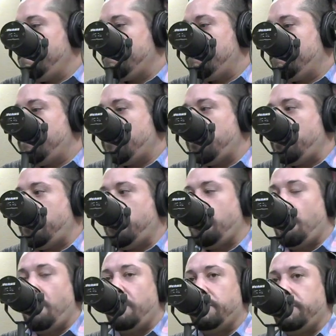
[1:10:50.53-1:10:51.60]
so that there
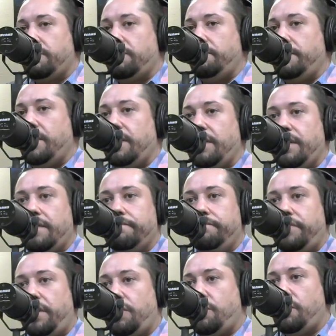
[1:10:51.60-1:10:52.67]
aren't so many
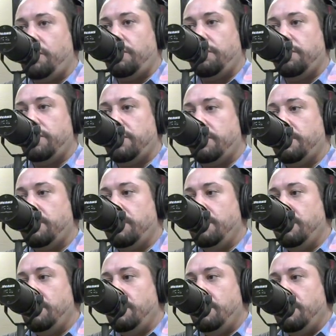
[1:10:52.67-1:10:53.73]
issues
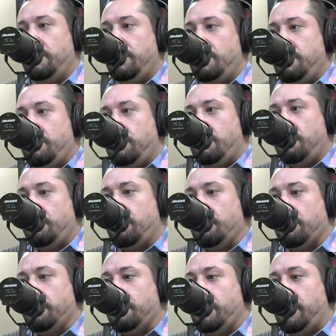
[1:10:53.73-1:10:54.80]

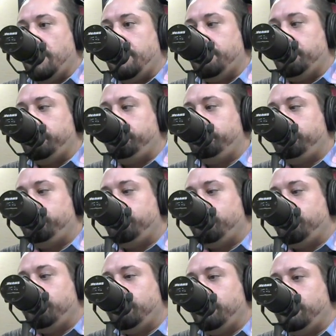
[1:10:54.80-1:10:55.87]
or
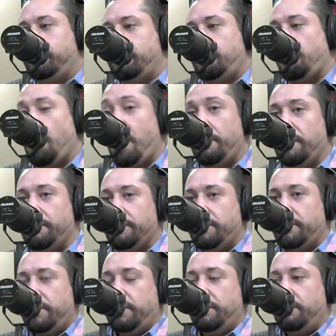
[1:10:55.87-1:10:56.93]

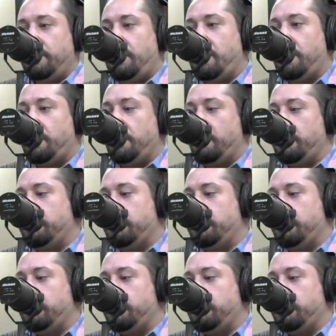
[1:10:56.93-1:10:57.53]
problems on our